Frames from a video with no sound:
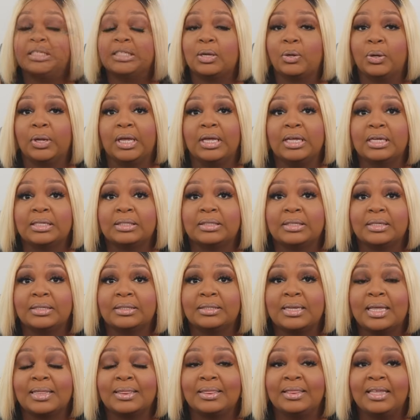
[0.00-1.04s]
So
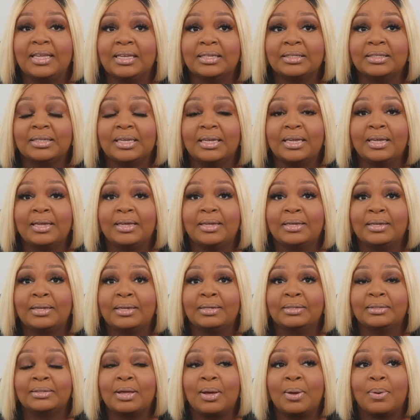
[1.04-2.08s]
cousins, this
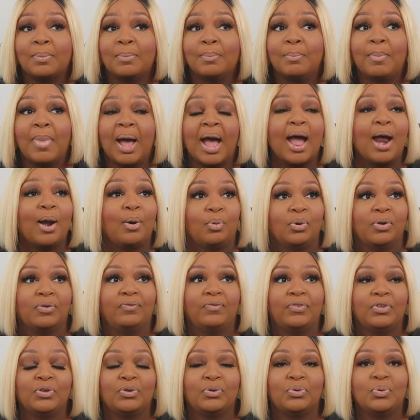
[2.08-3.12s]
is my
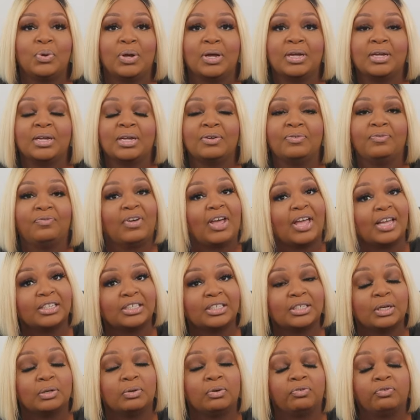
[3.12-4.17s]
review of
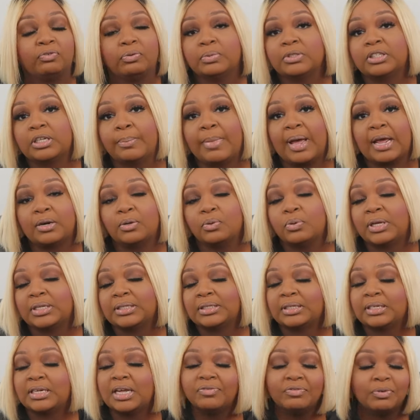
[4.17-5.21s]
Fashion Nova from somebody who
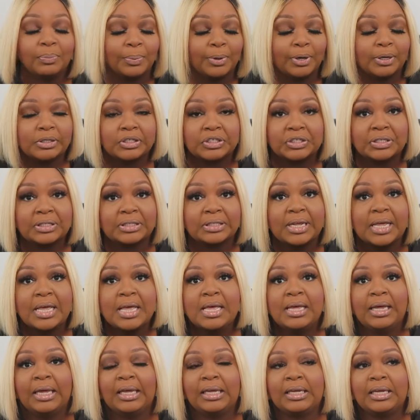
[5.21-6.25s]
has never purchased
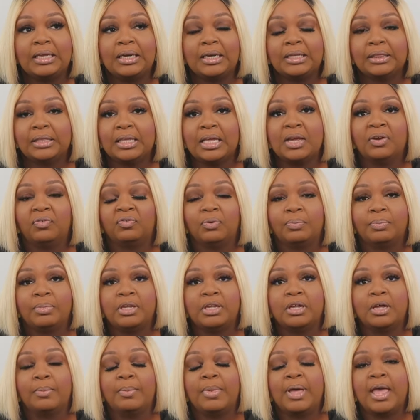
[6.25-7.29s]
anything from
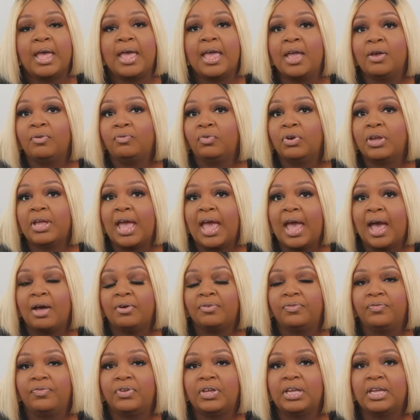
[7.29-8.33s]
them. Every
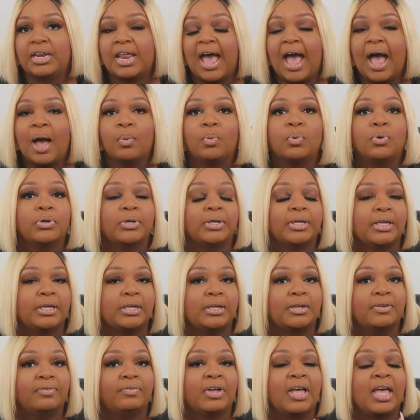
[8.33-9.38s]
outfit I will
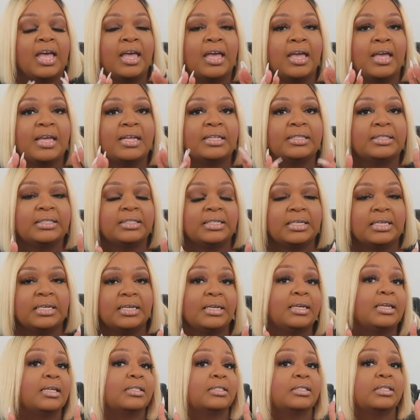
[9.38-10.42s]
give a 10
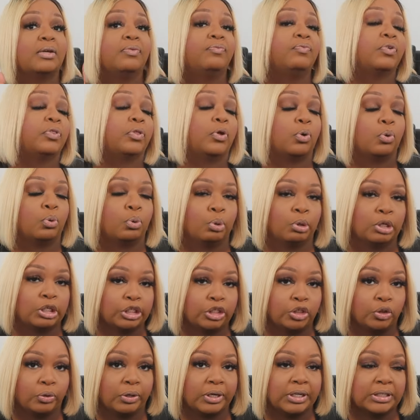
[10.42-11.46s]
except for the
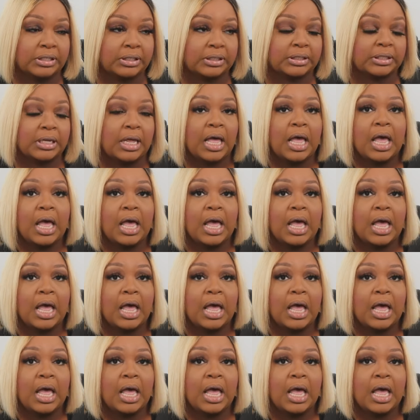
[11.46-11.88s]
orange dress.